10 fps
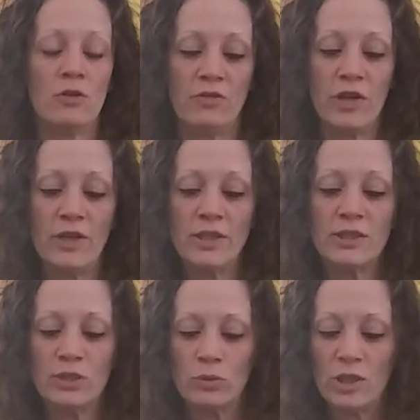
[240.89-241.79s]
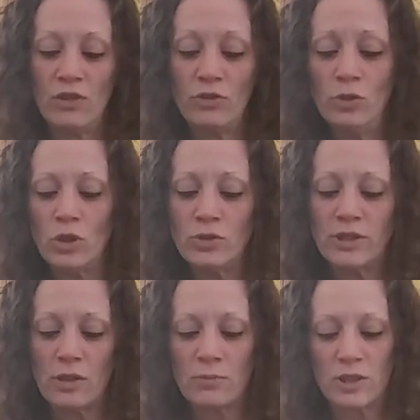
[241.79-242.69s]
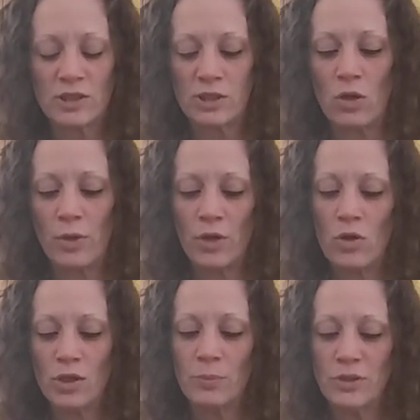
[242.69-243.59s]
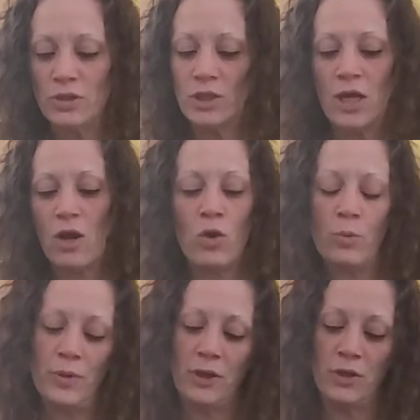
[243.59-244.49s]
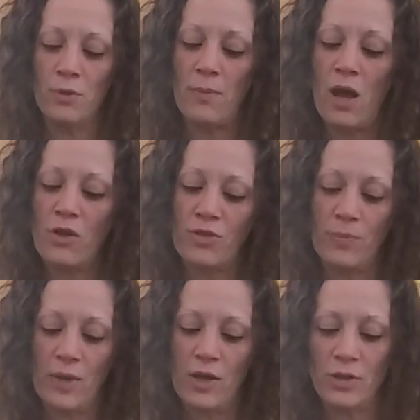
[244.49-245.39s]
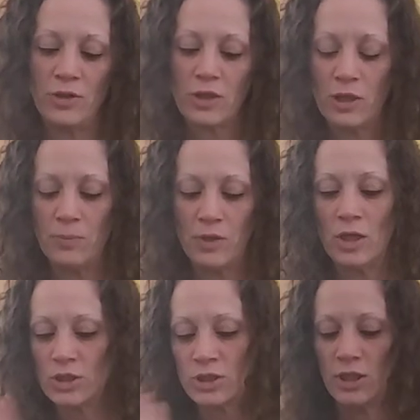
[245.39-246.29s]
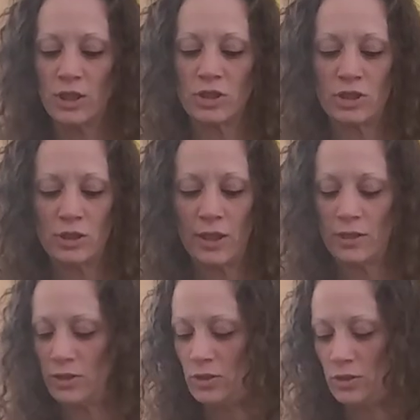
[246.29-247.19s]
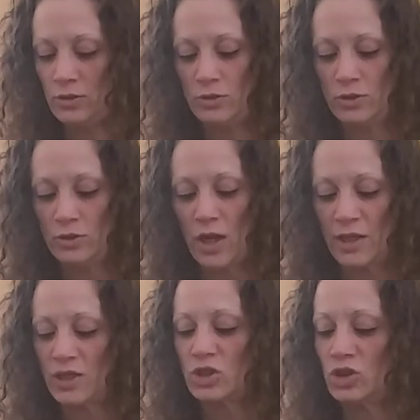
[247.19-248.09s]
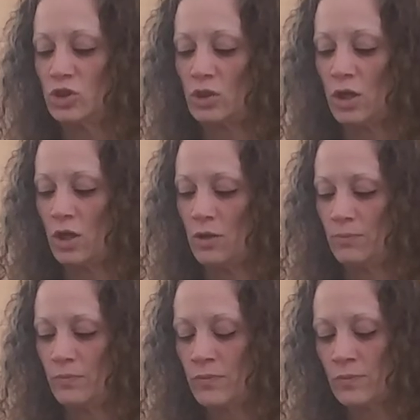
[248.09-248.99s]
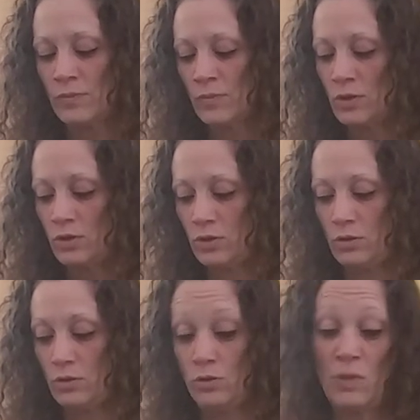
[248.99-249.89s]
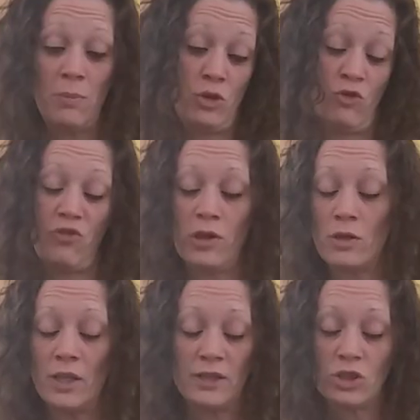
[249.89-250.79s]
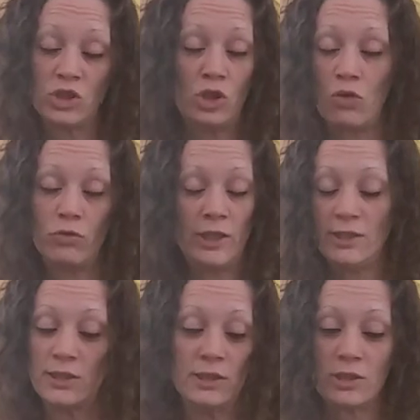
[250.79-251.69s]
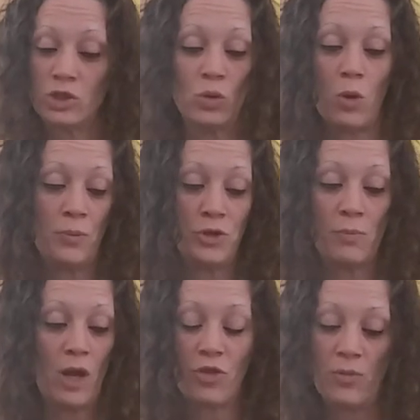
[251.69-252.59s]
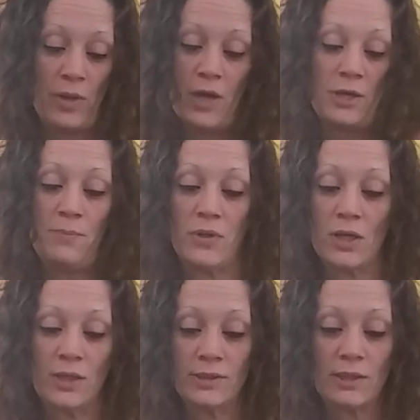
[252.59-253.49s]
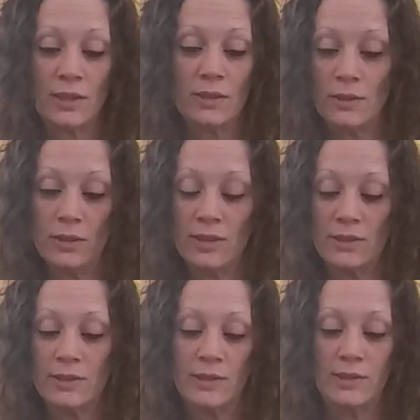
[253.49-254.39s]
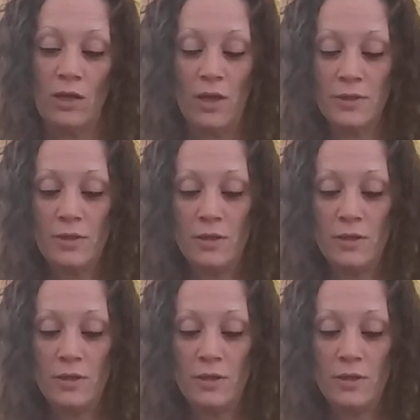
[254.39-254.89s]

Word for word: Very intuitive. You know something's going on, but you're not opening your mouth about it. You're keeping hush-hush. Like, you, I guess you're, um, maybe you figure, like, there's no reason to open your mouth about it because, like, it's done.